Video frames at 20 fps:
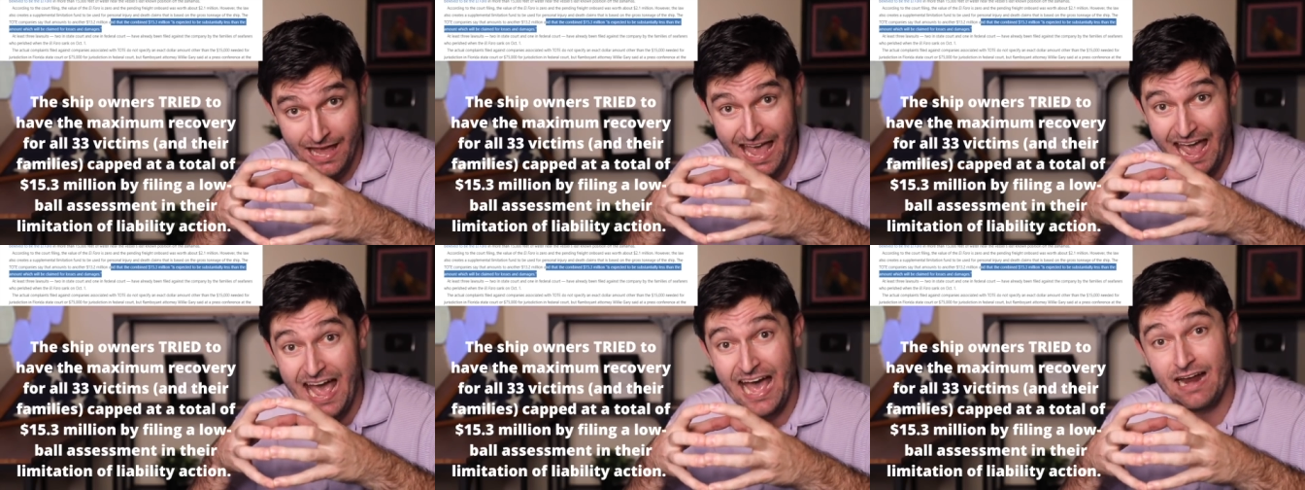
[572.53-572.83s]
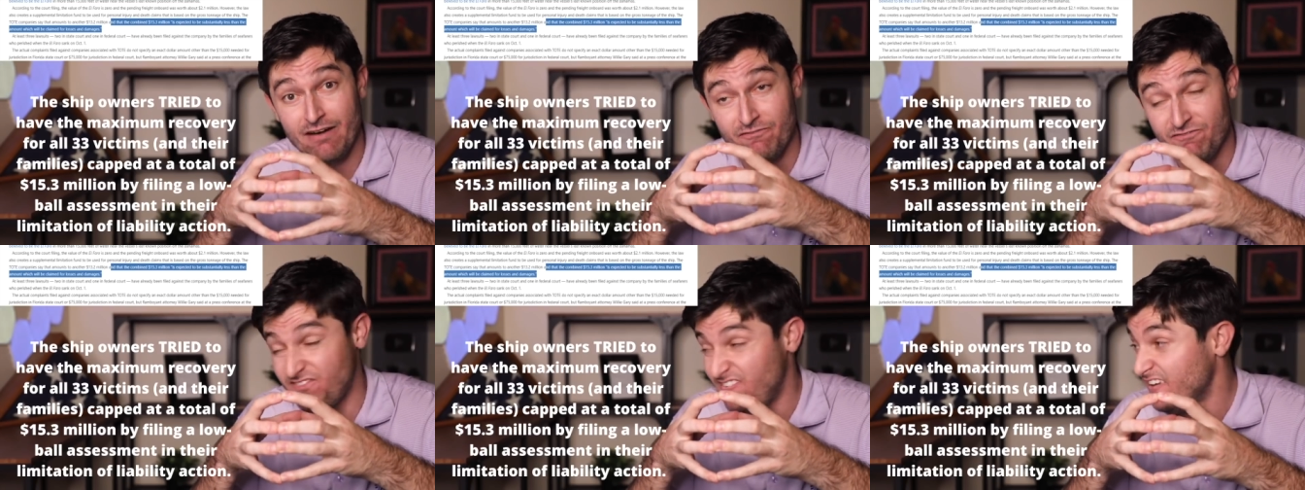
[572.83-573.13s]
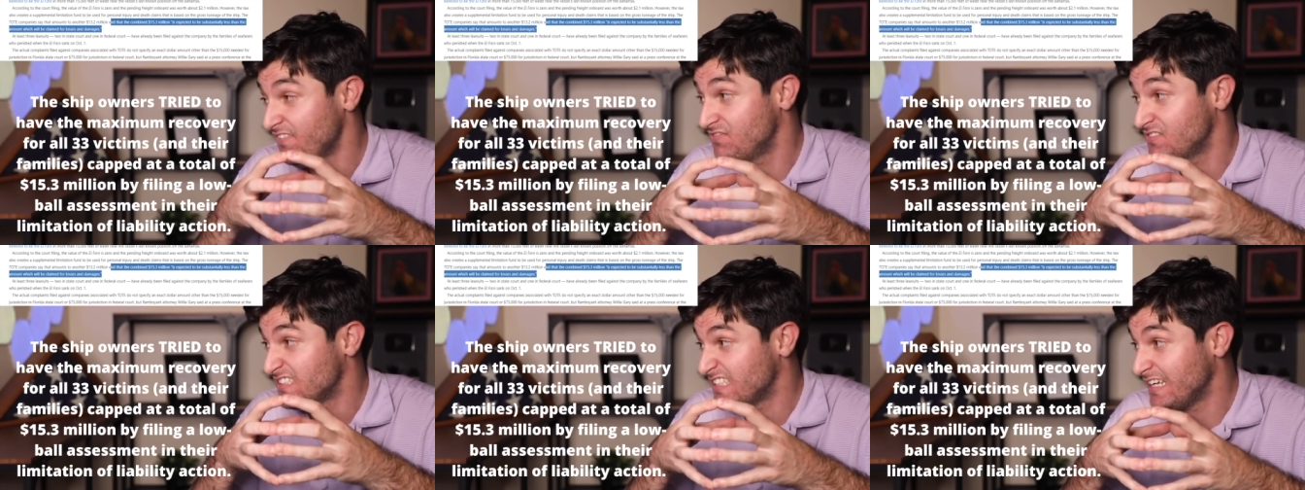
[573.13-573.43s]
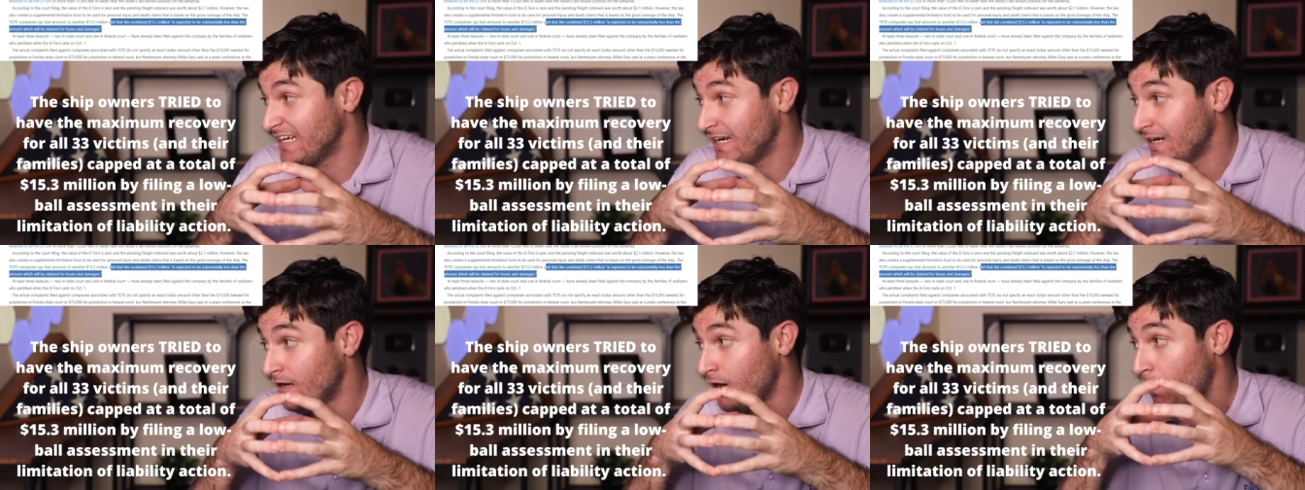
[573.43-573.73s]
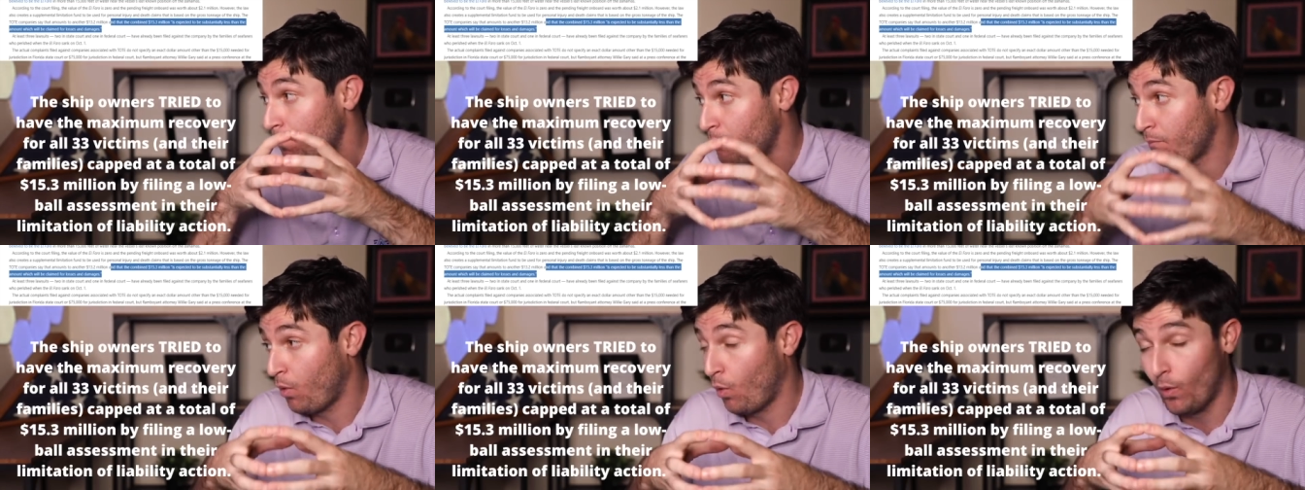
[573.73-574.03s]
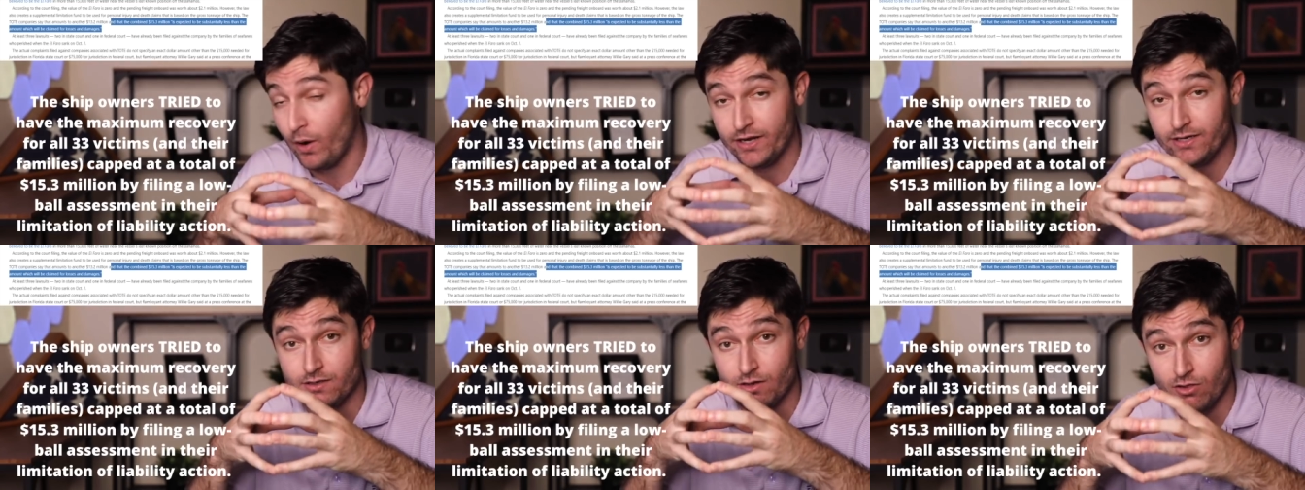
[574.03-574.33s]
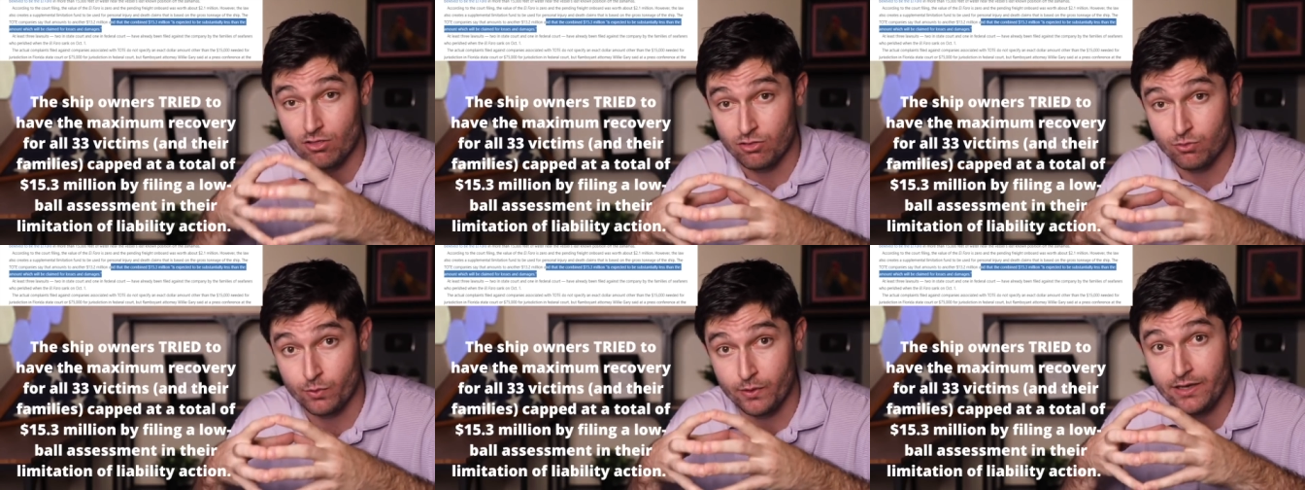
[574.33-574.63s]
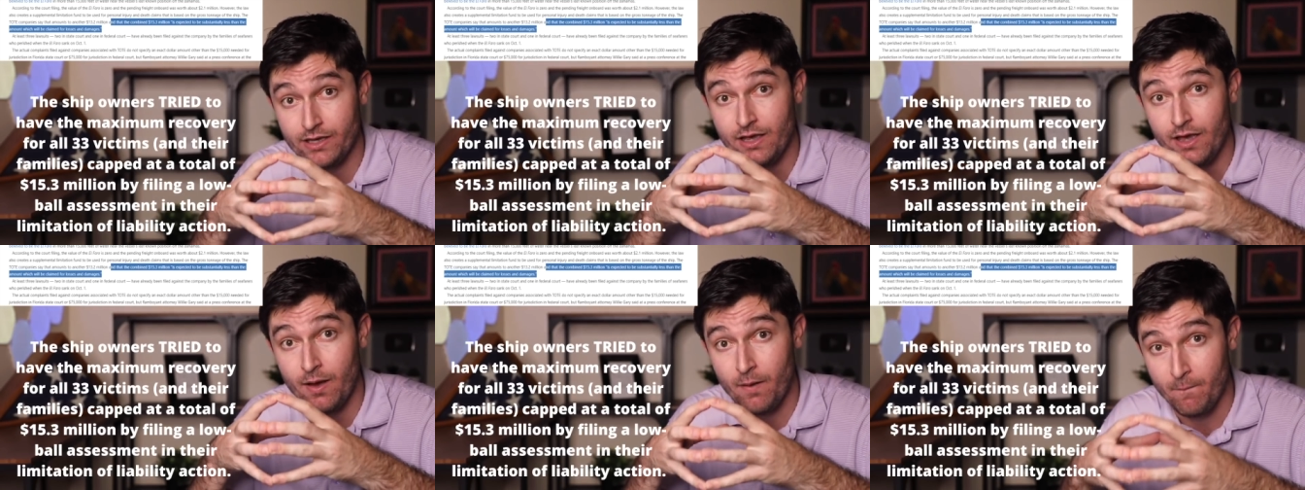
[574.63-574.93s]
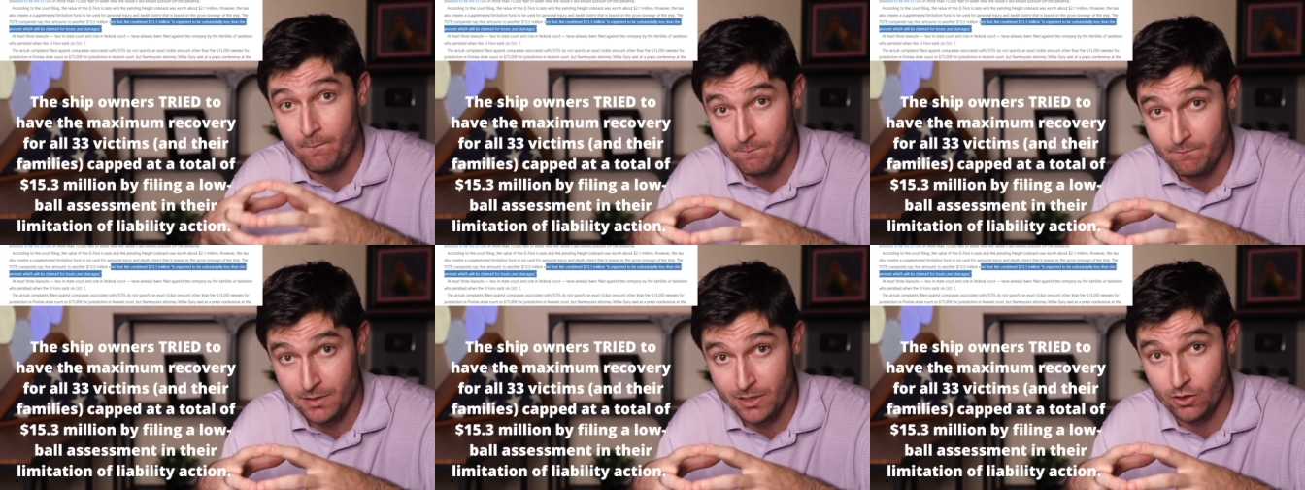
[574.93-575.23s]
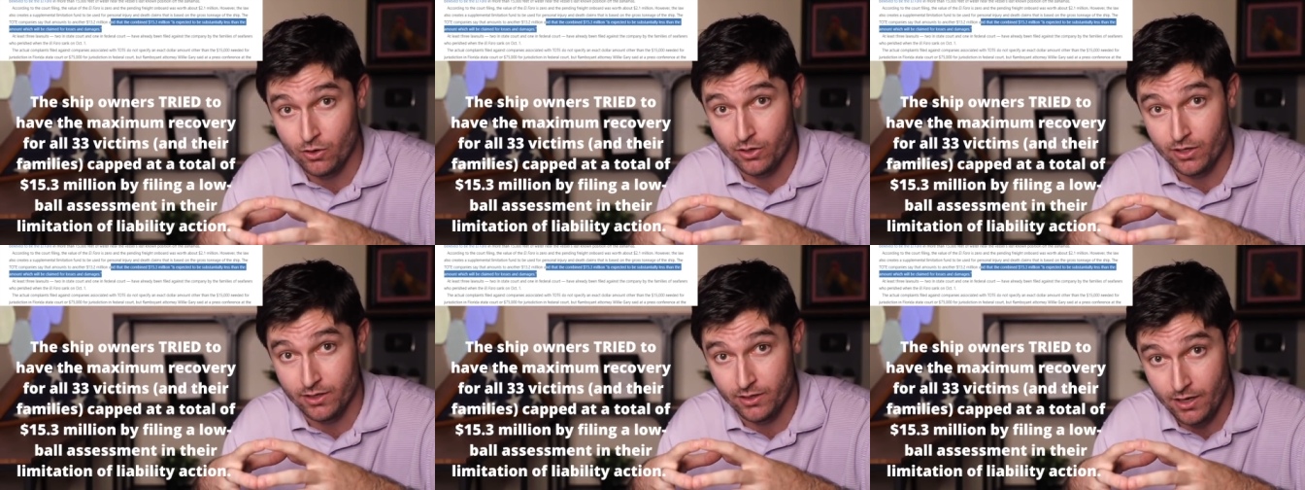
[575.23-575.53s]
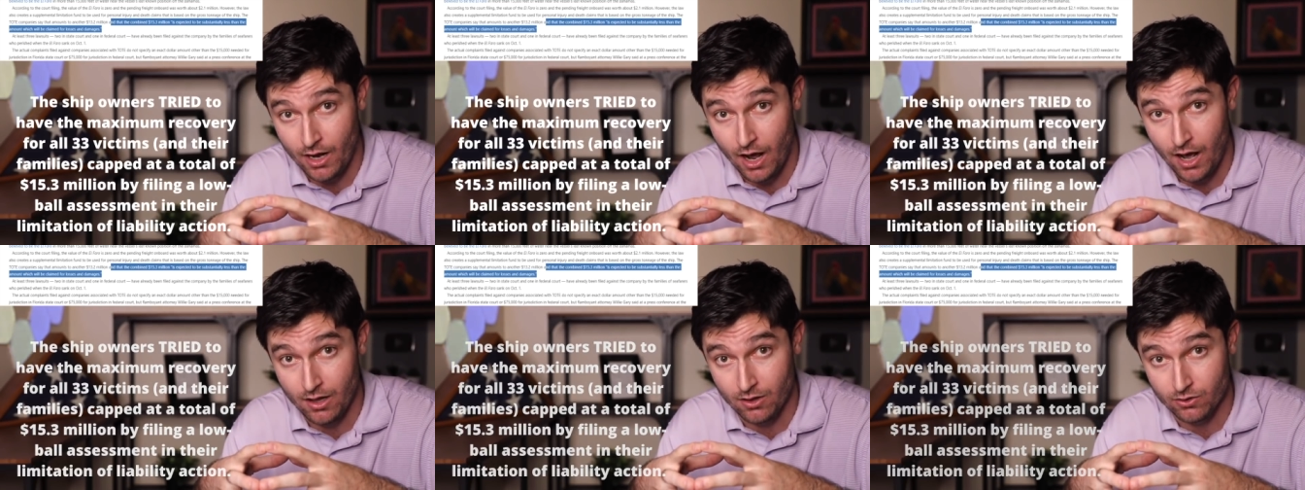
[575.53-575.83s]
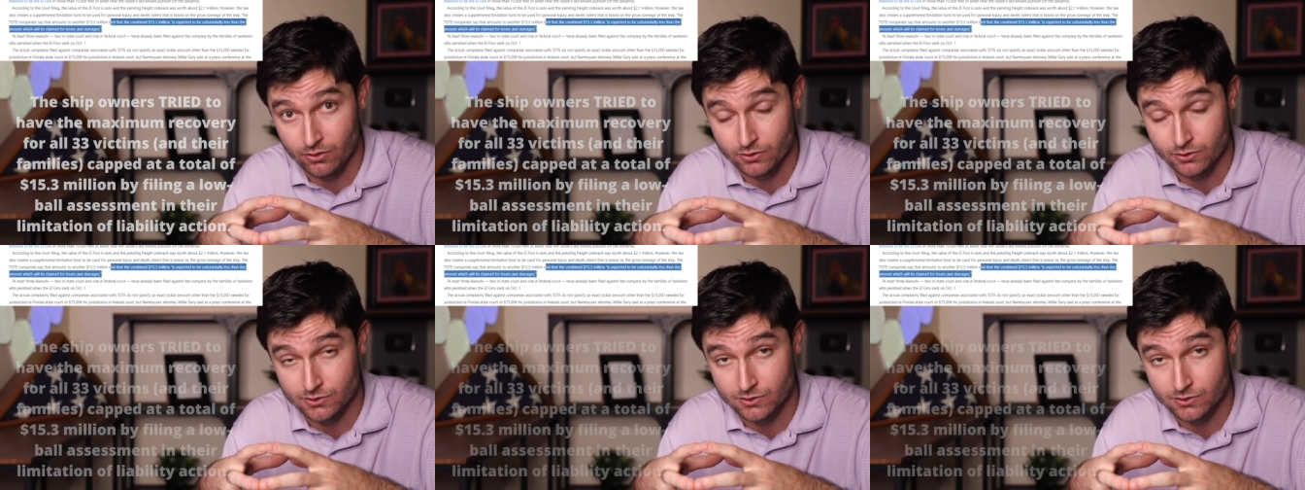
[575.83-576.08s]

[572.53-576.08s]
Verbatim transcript: at $15.3 million. And